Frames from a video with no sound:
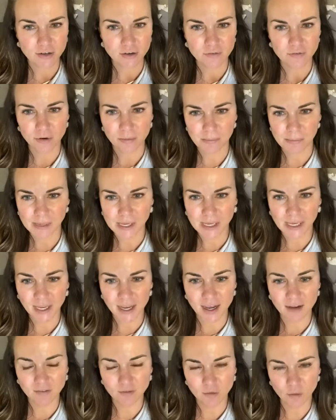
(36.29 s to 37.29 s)
For me, I
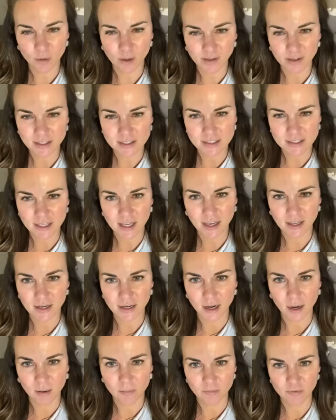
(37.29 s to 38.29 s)
have oily skin, and
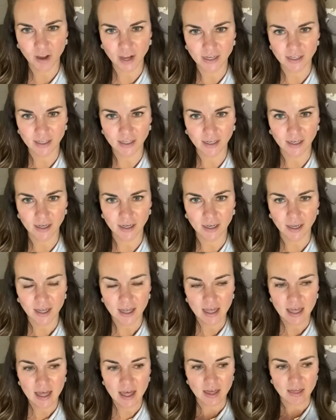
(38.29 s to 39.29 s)
I'm finding
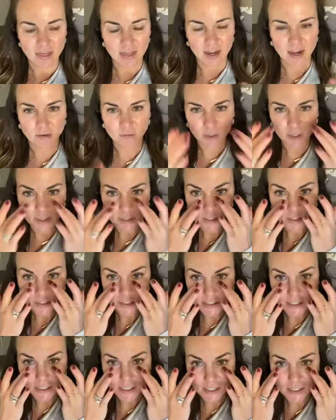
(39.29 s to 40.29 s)
that I really just
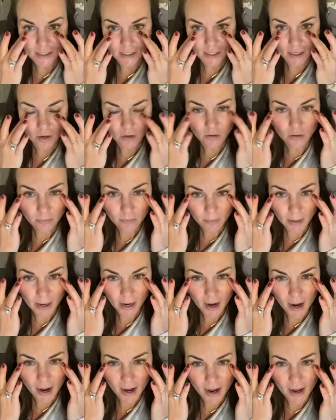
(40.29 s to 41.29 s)
need it like under my
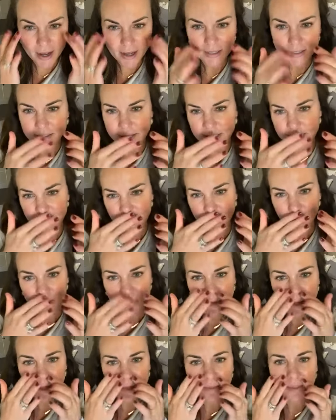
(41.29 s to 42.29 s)
eyes
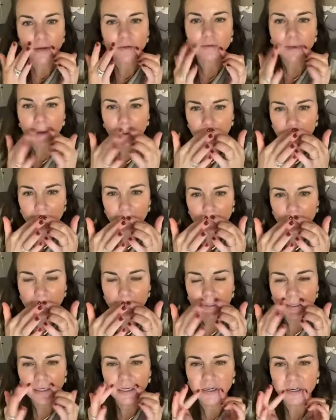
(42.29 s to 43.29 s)
and like right around in
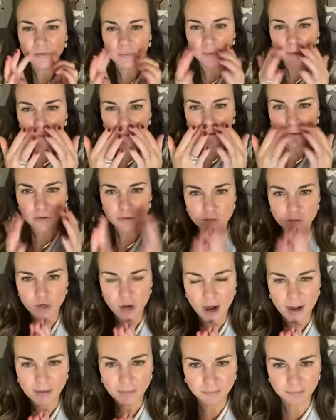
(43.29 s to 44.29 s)
here where I'm a little dry.